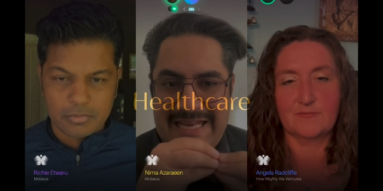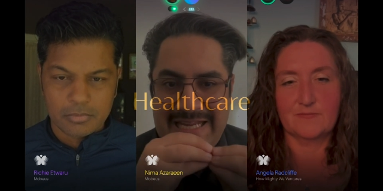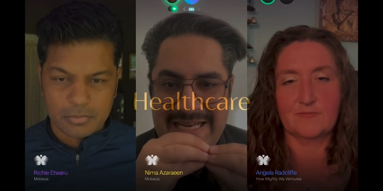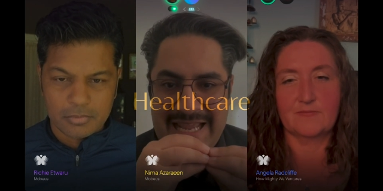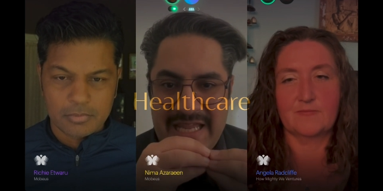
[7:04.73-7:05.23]

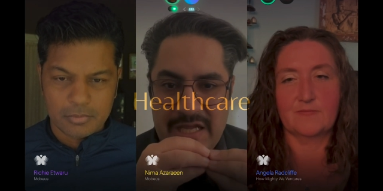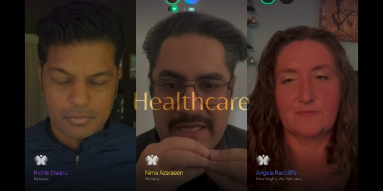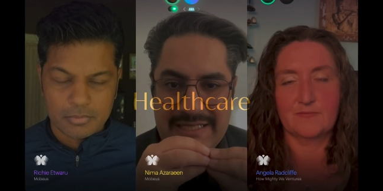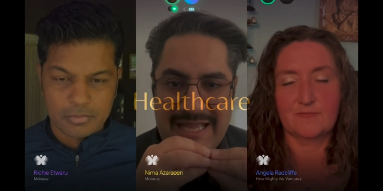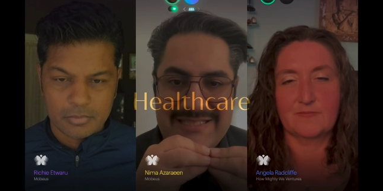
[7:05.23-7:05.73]
Speaker 1: and an
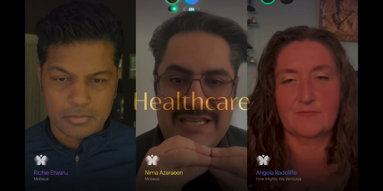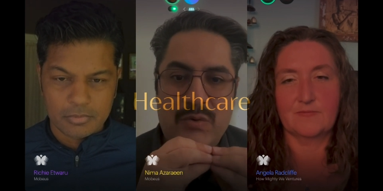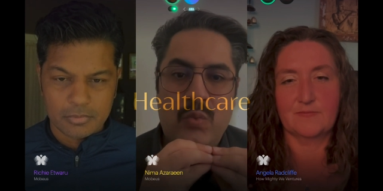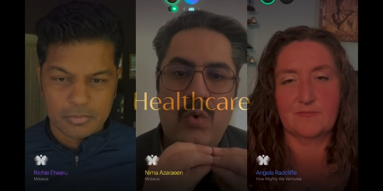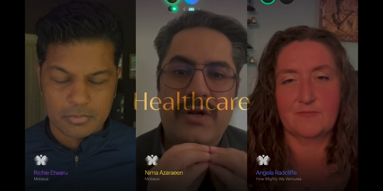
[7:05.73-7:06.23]
AI that
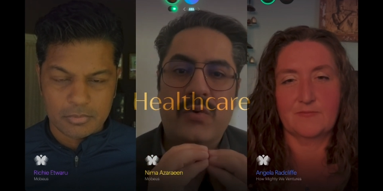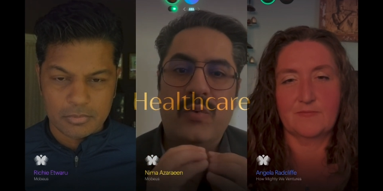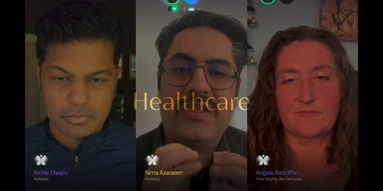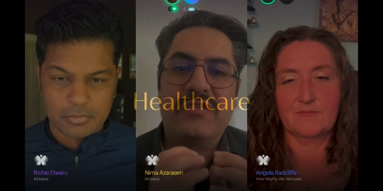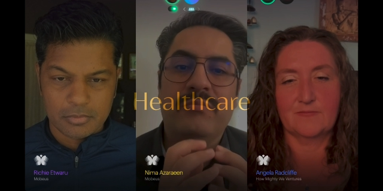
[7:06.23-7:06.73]
can
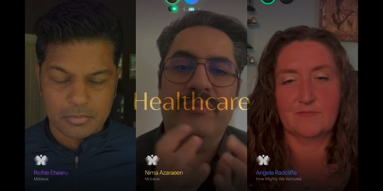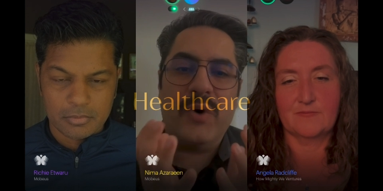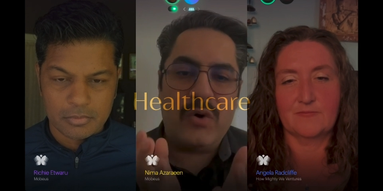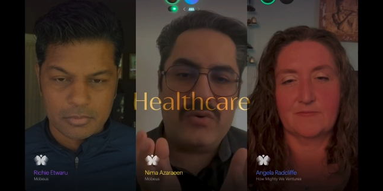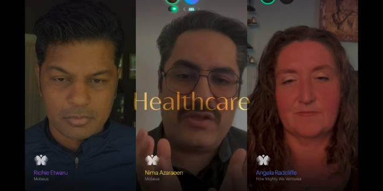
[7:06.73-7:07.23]
work with
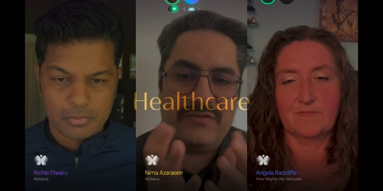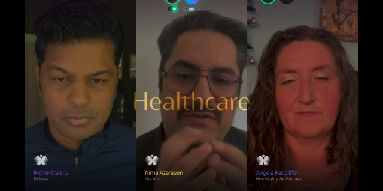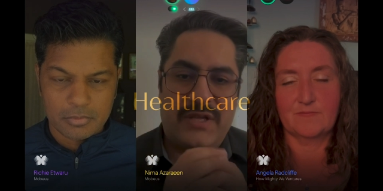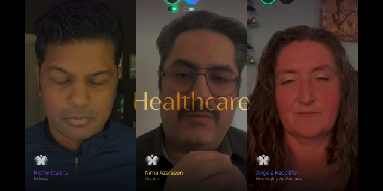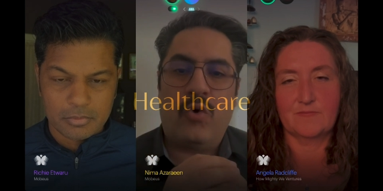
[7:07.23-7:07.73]
both
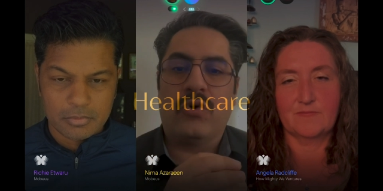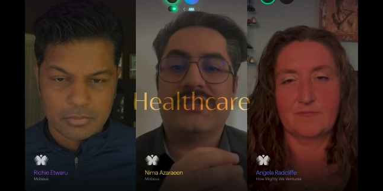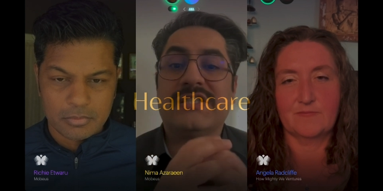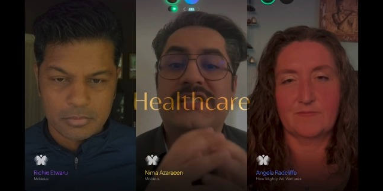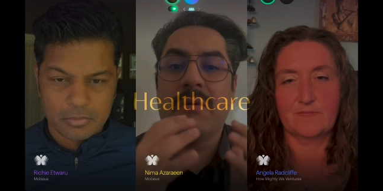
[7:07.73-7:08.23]
of them
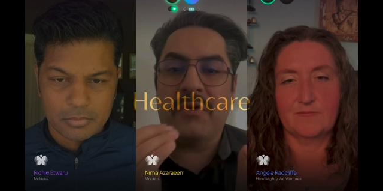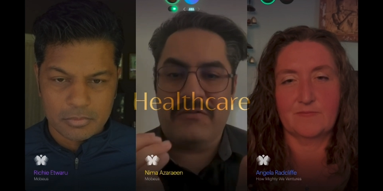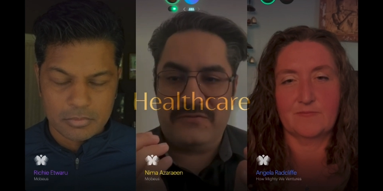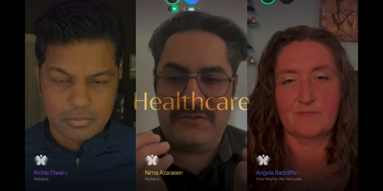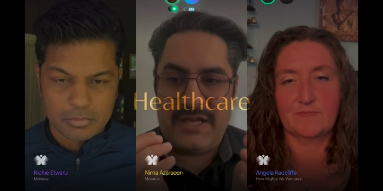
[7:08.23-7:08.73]
or
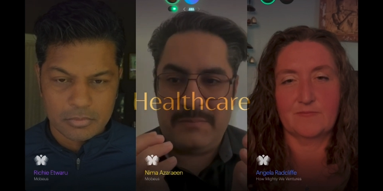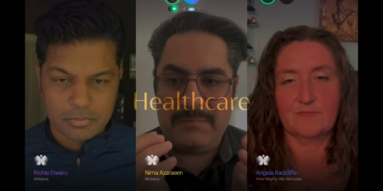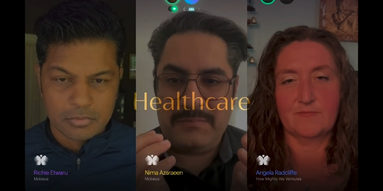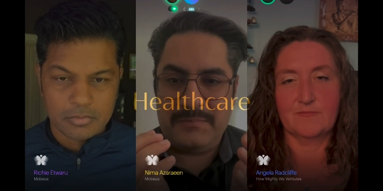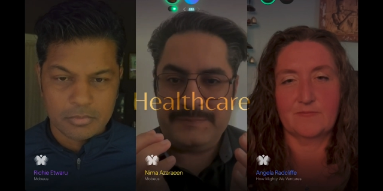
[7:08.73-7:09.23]
some of
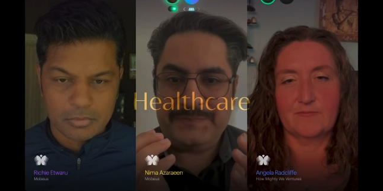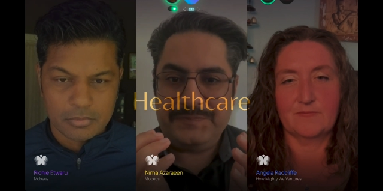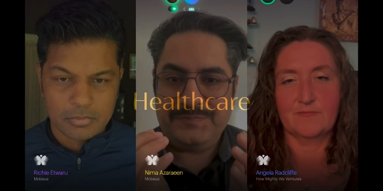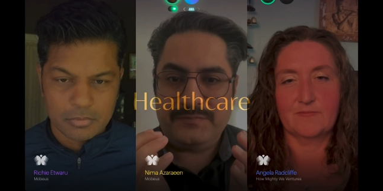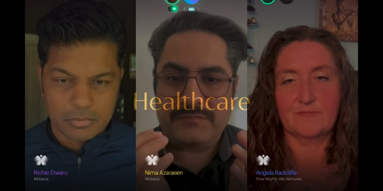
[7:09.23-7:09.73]
them
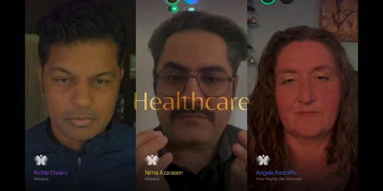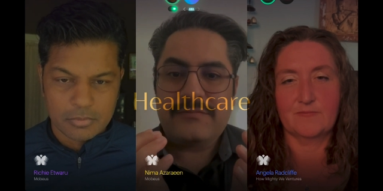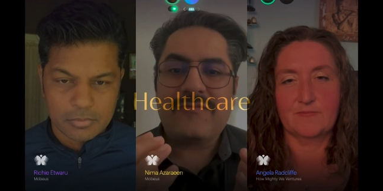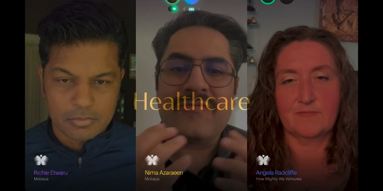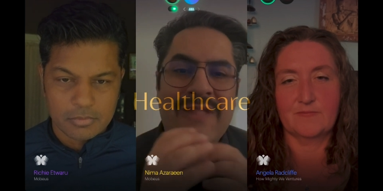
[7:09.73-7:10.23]

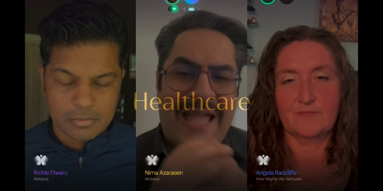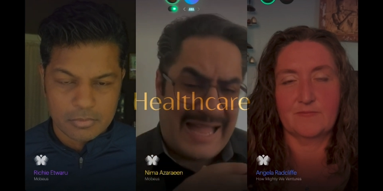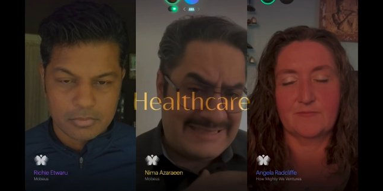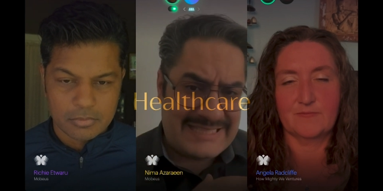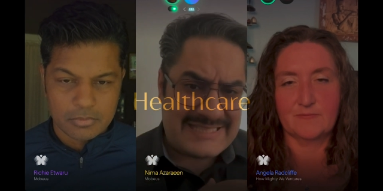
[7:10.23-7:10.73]

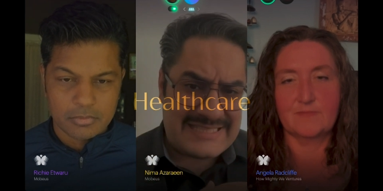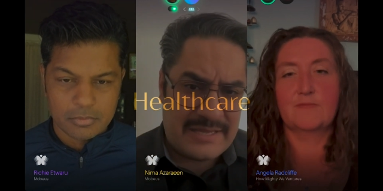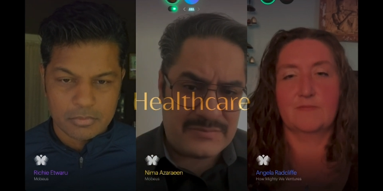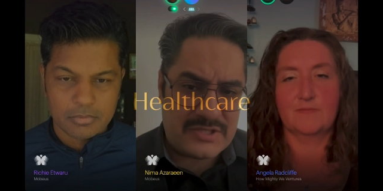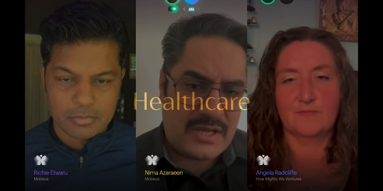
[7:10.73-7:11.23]
Speaker 2: at the
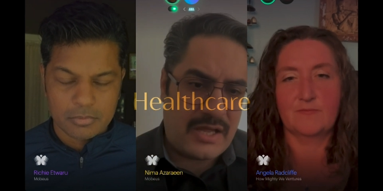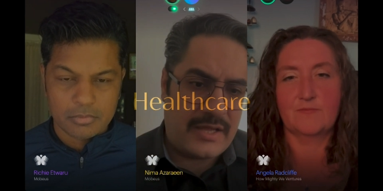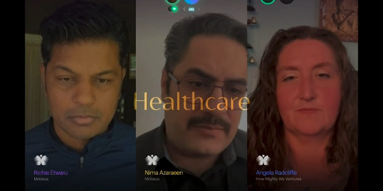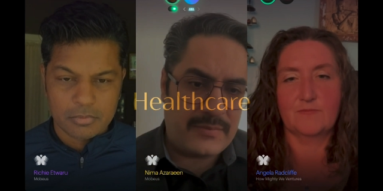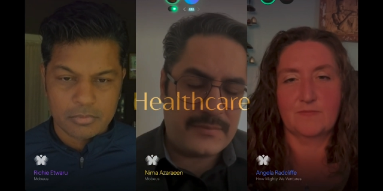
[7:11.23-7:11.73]
same
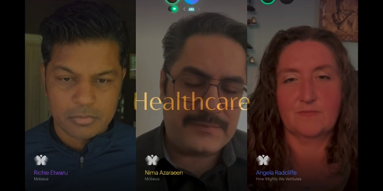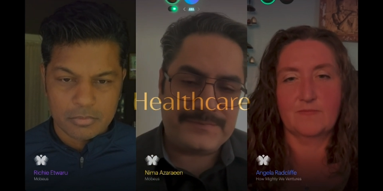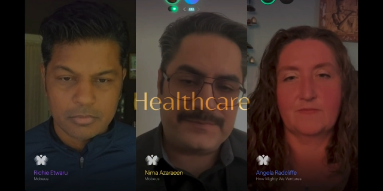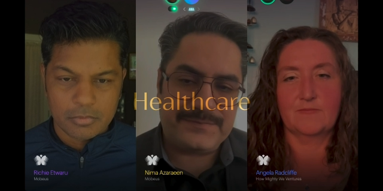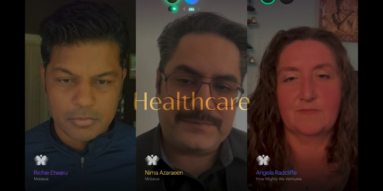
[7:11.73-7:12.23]
time.
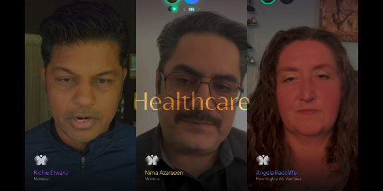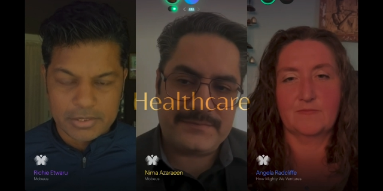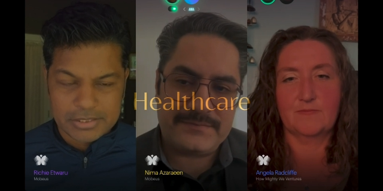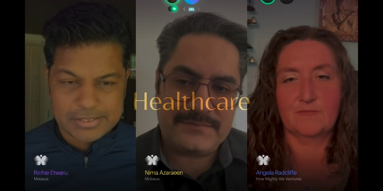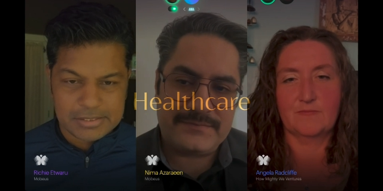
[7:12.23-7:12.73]
Yeah,
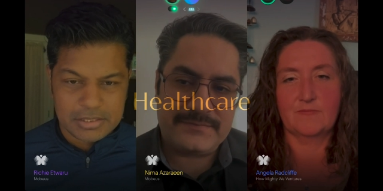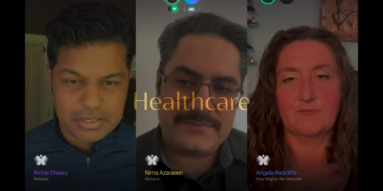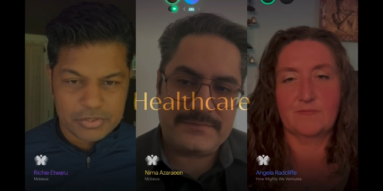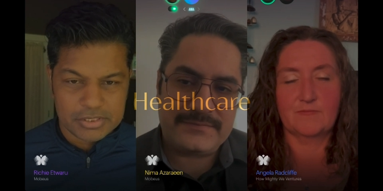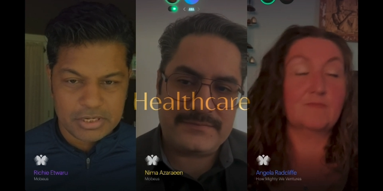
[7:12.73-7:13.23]
this is an
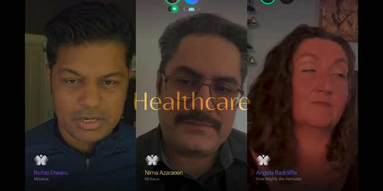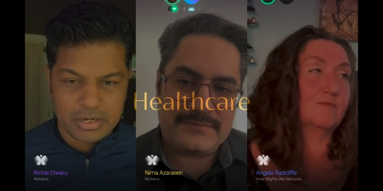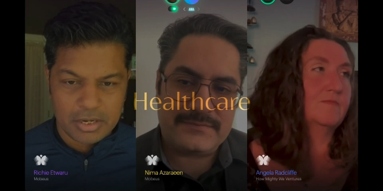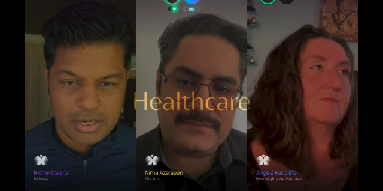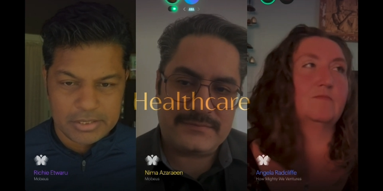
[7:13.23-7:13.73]
interesting
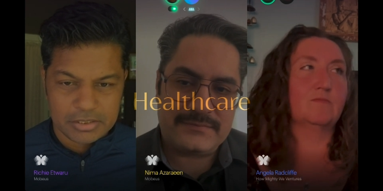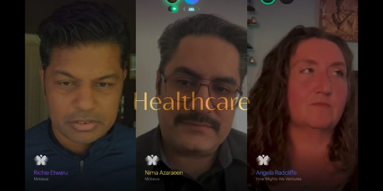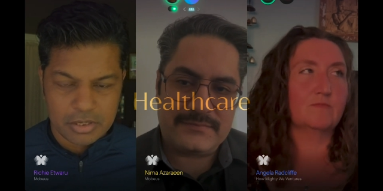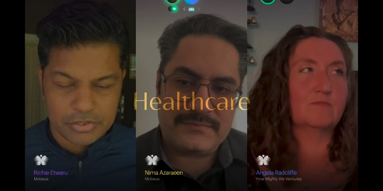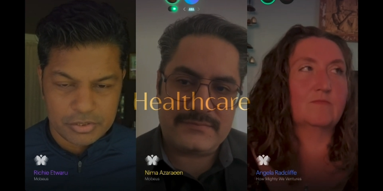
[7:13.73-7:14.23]
uh,
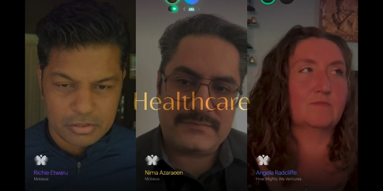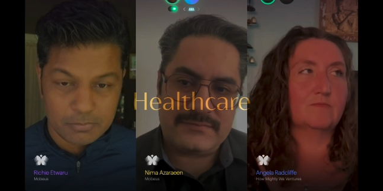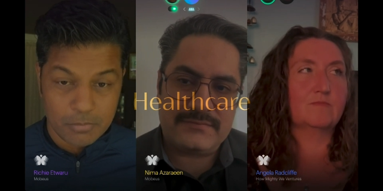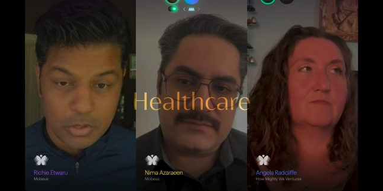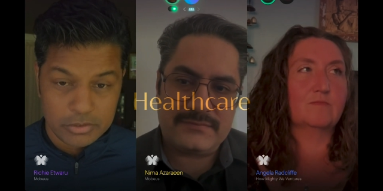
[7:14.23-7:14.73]
discussion on
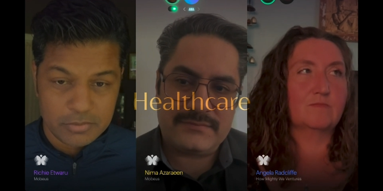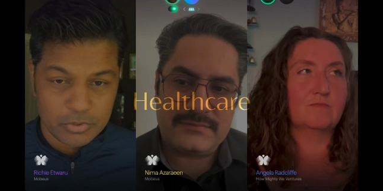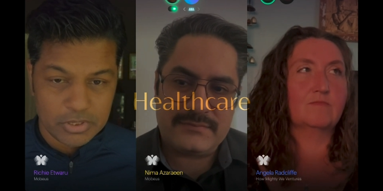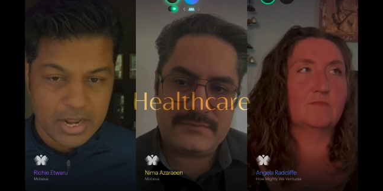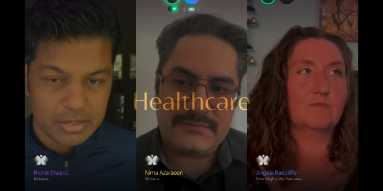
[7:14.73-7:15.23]

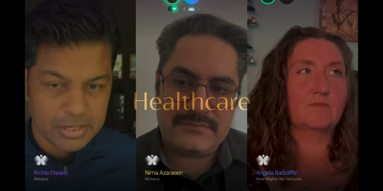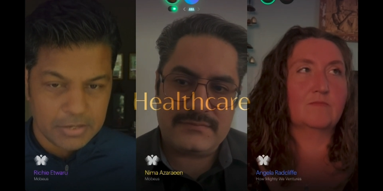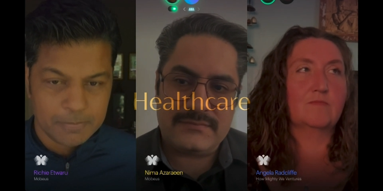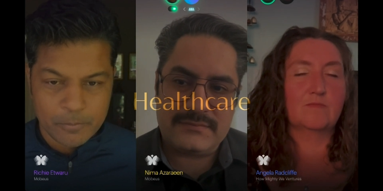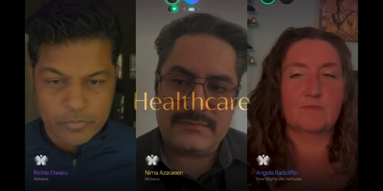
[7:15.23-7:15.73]
multimodality.
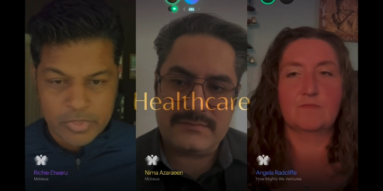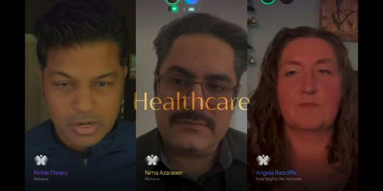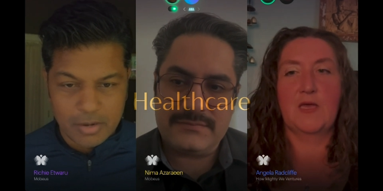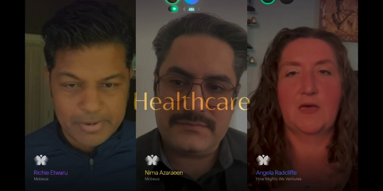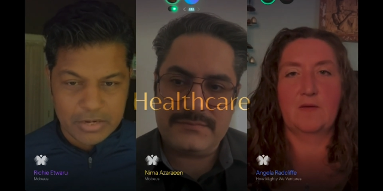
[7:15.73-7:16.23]

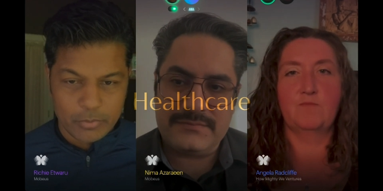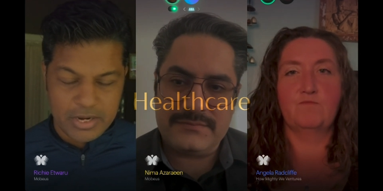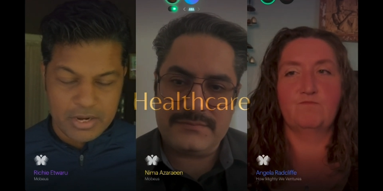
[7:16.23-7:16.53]
Uh, by the way,